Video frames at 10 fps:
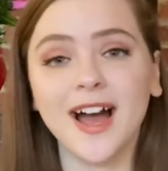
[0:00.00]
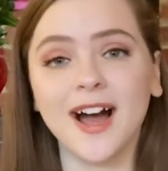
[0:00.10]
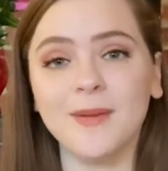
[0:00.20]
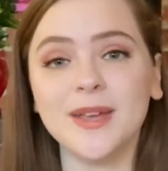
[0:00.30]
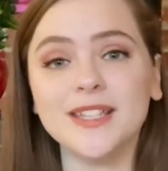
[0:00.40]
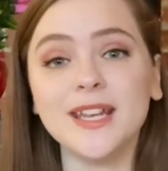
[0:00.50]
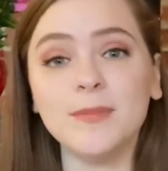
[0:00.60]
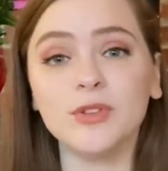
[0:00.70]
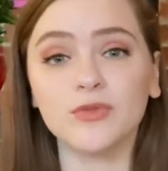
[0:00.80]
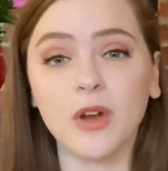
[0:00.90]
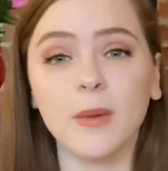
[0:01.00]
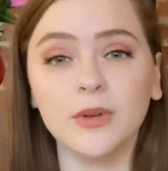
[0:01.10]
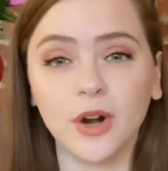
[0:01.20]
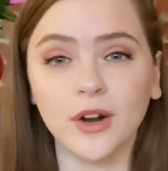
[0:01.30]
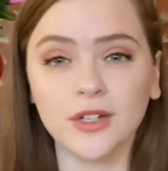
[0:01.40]
His name is
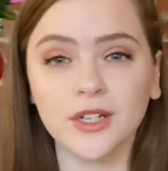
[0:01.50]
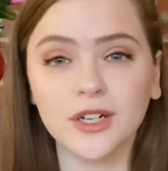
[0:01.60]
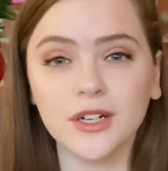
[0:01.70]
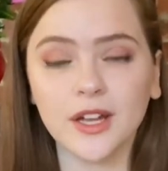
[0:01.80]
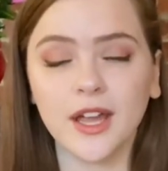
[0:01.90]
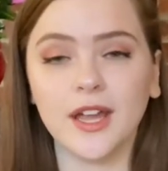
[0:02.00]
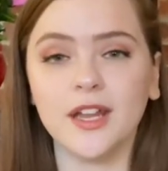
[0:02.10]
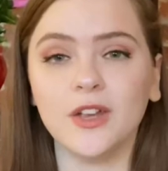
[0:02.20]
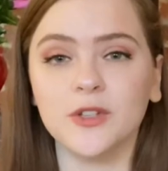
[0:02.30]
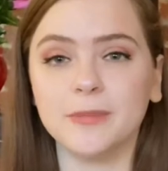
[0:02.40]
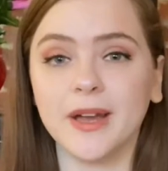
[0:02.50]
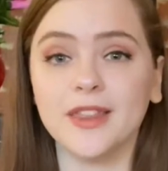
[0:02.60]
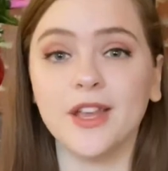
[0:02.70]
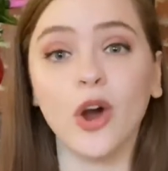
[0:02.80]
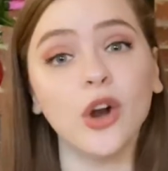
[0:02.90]
Rob Gardner, and he goes by
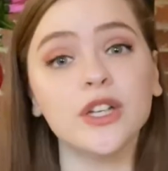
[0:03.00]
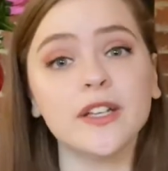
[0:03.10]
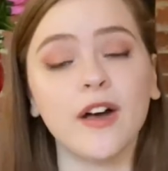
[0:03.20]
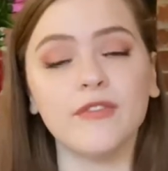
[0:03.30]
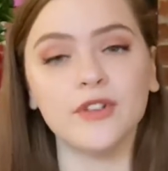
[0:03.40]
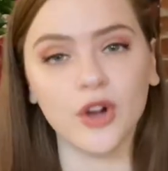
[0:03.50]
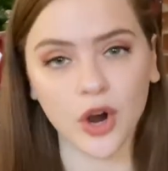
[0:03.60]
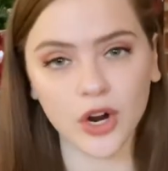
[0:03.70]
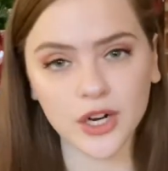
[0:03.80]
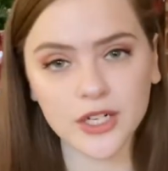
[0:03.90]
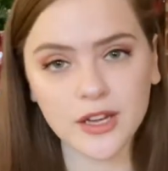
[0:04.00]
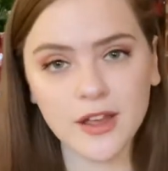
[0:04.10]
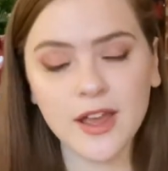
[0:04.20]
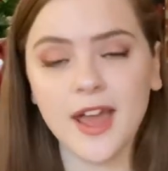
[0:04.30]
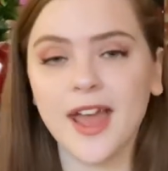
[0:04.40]
The Art of Guard.
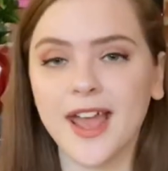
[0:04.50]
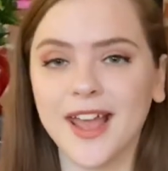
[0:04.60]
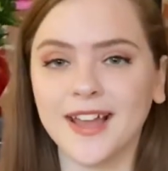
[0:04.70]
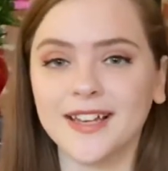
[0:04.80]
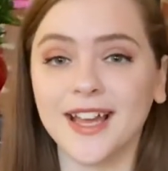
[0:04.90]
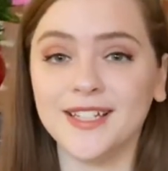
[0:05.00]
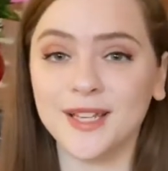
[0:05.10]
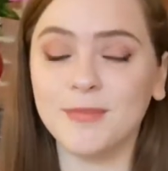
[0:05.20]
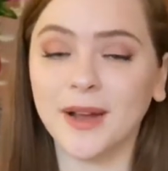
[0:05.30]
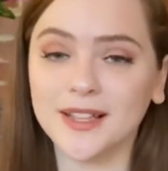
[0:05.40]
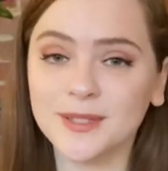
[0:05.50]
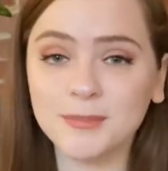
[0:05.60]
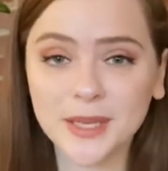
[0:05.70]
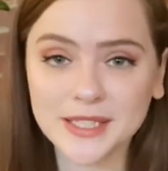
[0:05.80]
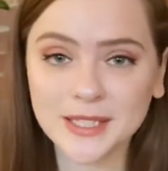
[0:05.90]
And I did buy some
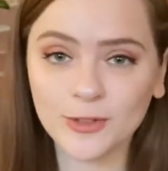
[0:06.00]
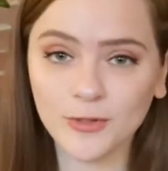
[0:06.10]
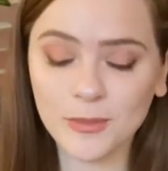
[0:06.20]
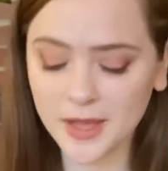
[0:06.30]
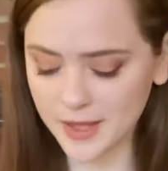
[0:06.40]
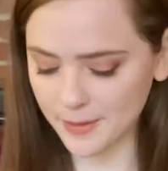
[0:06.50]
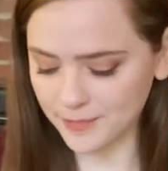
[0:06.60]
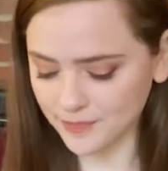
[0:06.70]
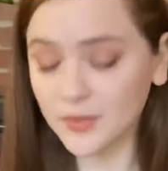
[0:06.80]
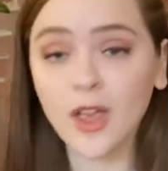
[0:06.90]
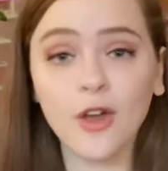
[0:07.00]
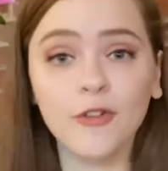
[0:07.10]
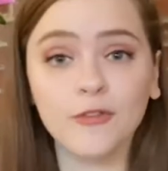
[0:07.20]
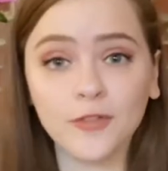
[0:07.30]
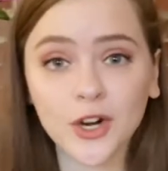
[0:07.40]
pieces from him,
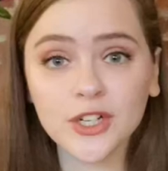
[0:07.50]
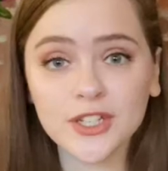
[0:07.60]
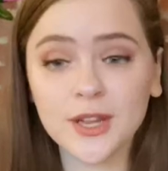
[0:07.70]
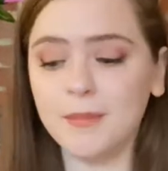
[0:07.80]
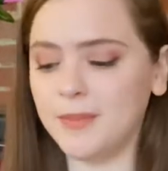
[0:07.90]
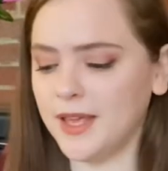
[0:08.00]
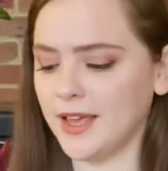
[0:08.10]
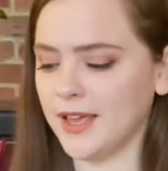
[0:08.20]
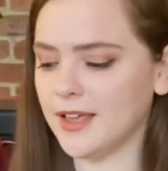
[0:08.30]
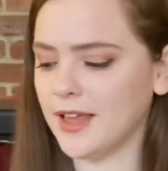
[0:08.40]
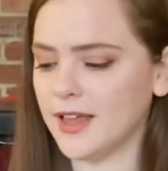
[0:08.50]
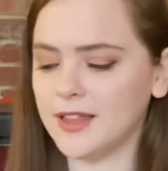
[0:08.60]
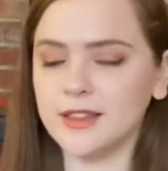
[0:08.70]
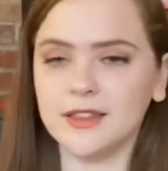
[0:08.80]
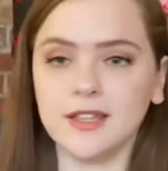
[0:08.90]
first being
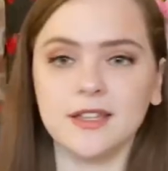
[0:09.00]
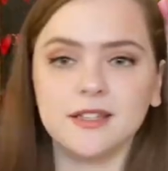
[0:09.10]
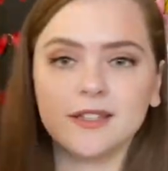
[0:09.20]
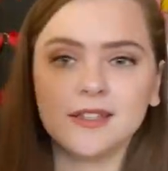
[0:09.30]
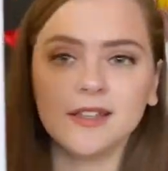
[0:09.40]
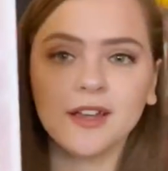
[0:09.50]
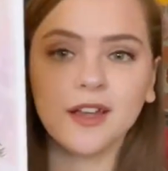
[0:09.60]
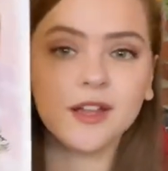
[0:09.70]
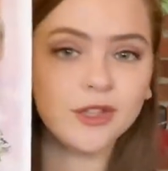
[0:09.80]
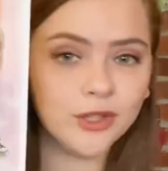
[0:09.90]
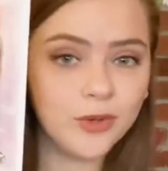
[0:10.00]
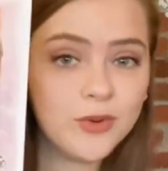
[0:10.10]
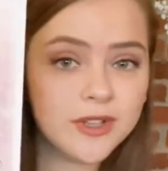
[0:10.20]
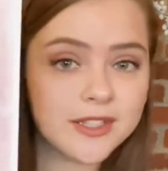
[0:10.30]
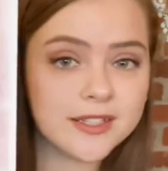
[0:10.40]
this
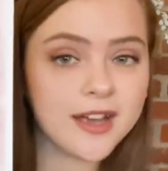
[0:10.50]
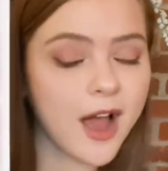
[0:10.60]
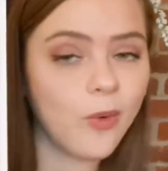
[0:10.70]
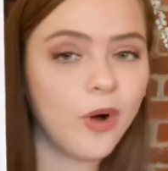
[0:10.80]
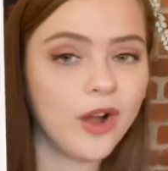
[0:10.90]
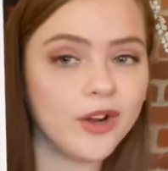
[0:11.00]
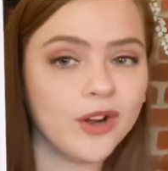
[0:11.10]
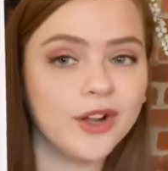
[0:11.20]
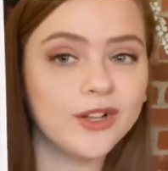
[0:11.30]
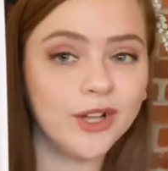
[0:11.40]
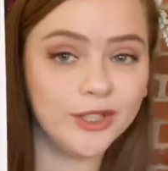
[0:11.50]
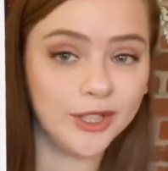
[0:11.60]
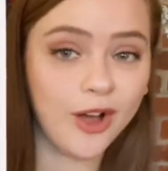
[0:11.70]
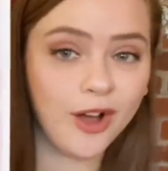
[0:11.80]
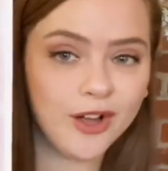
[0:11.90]
Luke Skywalker
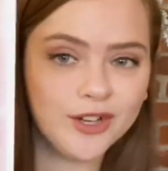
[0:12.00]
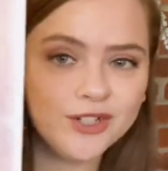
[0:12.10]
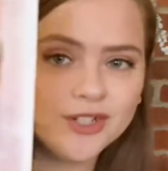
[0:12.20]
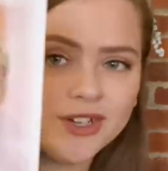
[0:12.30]
collage